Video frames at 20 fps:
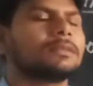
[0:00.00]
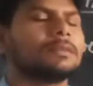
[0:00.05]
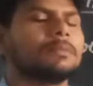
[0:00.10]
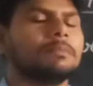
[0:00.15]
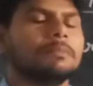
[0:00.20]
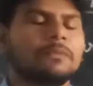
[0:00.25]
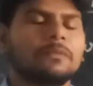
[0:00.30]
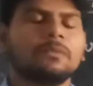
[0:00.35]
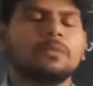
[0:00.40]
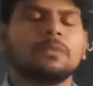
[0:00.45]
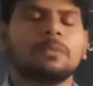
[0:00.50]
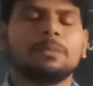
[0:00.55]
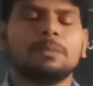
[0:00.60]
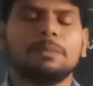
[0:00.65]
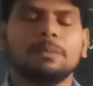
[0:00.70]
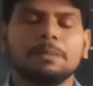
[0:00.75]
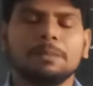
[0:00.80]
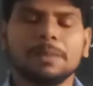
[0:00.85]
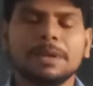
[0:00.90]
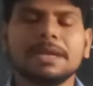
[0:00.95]

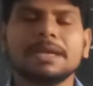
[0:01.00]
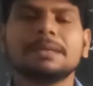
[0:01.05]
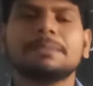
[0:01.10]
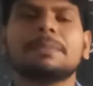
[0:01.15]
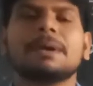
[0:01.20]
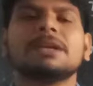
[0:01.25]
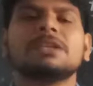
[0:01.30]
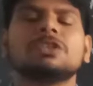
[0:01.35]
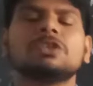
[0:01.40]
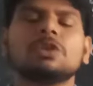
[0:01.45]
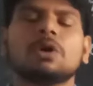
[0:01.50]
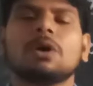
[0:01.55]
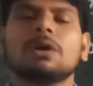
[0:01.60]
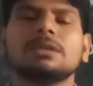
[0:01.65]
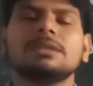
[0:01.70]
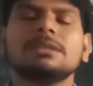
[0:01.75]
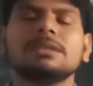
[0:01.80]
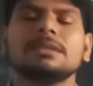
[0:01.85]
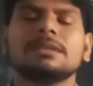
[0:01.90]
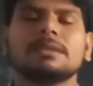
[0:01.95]
by
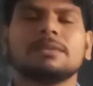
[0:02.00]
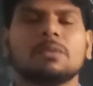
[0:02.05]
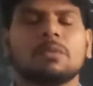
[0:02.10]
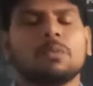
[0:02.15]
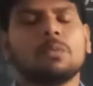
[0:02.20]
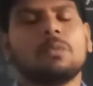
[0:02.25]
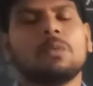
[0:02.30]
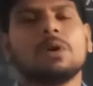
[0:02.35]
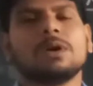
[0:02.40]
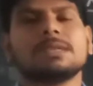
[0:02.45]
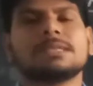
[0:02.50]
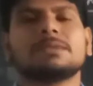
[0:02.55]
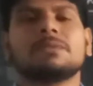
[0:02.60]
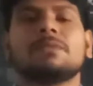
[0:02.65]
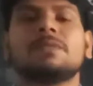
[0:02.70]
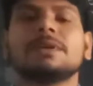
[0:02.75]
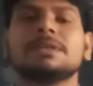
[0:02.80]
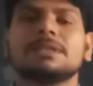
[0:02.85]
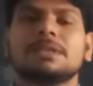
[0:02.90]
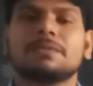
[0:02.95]
John
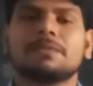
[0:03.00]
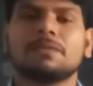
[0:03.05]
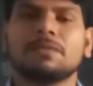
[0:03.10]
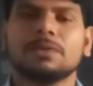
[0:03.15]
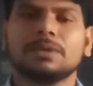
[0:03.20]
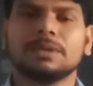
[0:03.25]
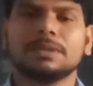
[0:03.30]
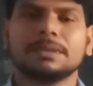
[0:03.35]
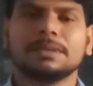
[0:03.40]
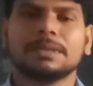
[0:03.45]
was wonderful.